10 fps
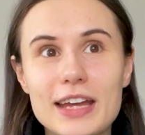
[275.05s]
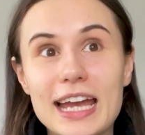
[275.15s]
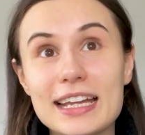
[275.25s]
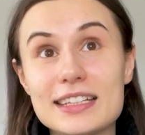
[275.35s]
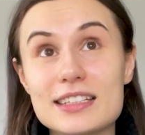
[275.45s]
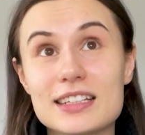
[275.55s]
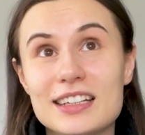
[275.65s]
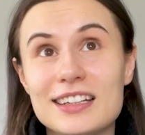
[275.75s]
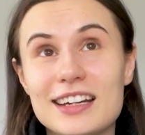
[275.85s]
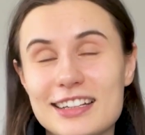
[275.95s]
and
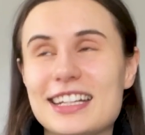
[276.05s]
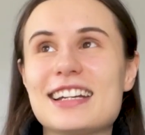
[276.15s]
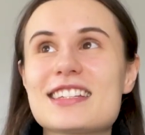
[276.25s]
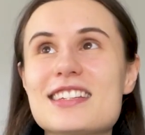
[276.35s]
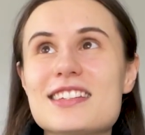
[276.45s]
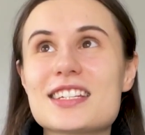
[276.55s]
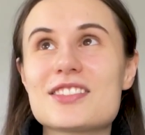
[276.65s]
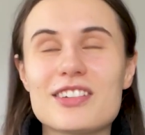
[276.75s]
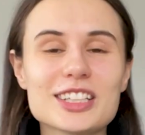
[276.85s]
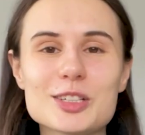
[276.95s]
I guess
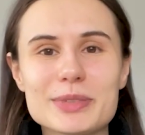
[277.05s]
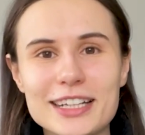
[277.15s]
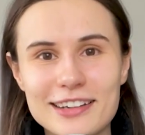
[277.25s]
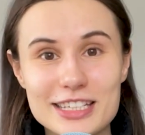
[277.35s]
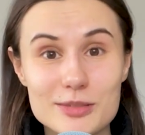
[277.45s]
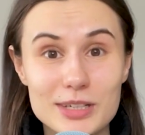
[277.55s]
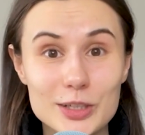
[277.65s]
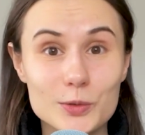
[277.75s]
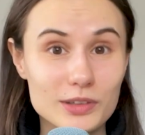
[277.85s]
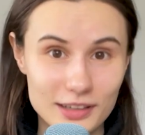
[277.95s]
running behind in my
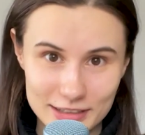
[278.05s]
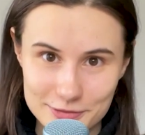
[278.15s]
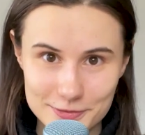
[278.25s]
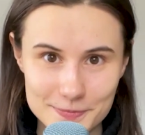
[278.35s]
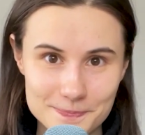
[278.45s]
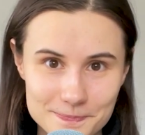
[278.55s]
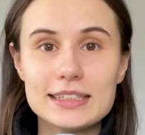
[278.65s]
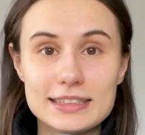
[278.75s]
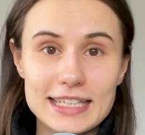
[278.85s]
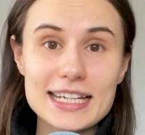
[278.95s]
own life.
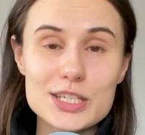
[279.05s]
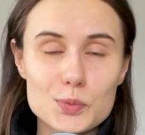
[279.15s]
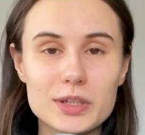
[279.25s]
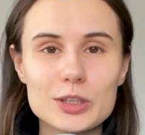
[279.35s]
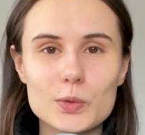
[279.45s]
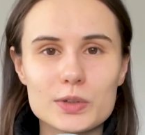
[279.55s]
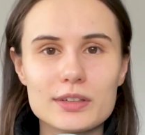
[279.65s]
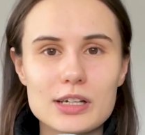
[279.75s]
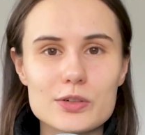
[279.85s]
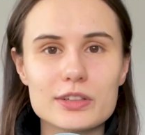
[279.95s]
The next one on
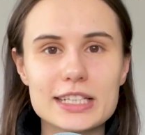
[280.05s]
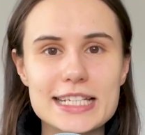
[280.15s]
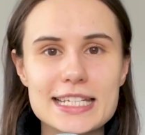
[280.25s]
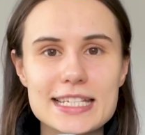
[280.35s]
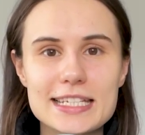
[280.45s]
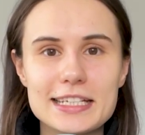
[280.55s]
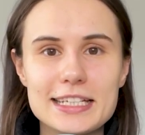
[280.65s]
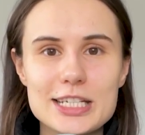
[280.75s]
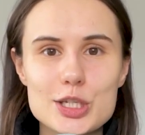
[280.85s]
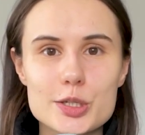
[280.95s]
our list
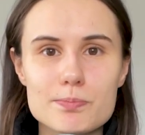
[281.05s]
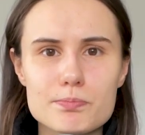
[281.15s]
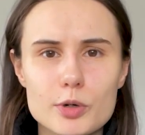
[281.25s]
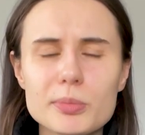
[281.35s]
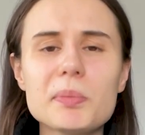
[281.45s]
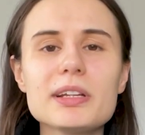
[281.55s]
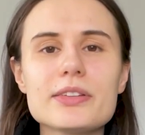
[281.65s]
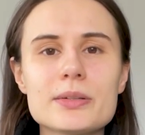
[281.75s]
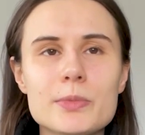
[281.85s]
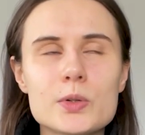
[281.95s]
is probably
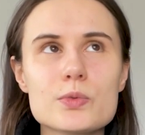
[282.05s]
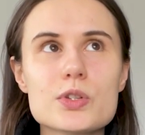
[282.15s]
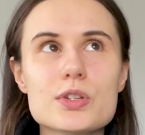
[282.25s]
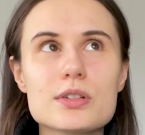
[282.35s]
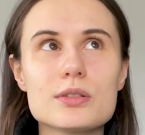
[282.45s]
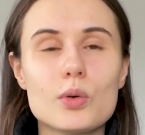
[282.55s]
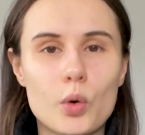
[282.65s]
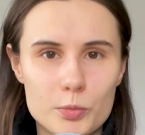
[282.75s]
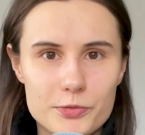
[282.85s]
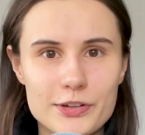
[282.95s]
the most
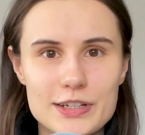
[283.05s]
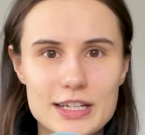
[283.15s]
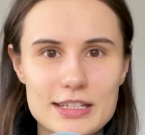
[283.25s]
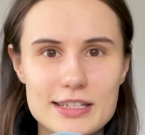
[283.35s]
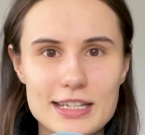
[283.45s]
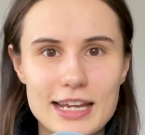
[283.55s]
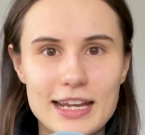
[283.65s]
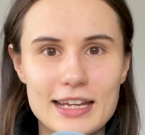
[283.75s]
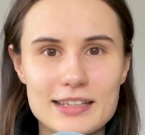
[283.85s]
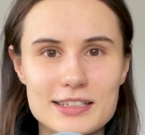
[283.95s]
obvious
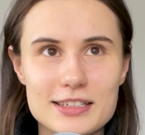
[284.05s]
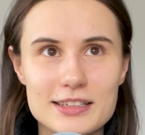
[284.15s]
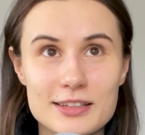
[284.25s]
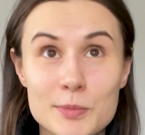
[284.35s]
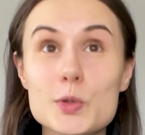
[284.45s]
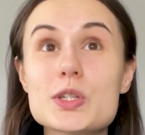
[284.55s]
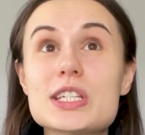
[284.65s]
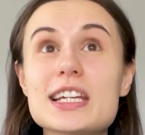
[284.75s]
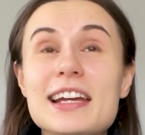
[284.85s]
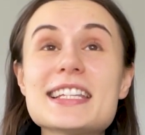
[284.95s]
and the
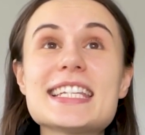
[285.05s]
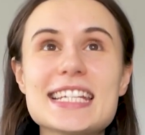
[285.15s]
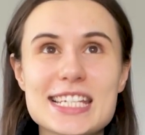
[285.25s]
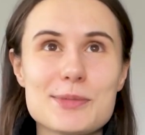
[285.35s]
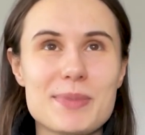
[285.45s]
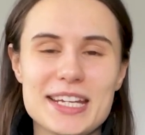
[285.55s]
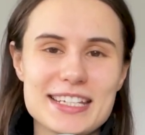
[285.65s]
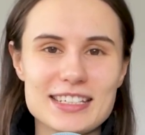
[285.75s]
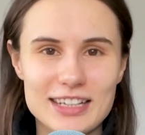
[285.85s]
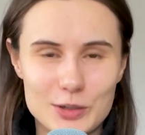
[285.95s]
most
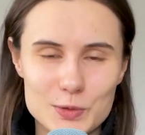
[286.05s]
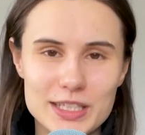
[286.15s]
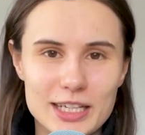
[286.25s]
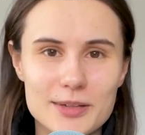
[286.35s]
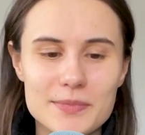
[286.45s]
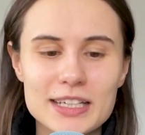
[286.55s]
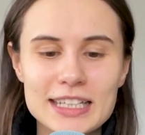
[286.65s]
anticipated outcome.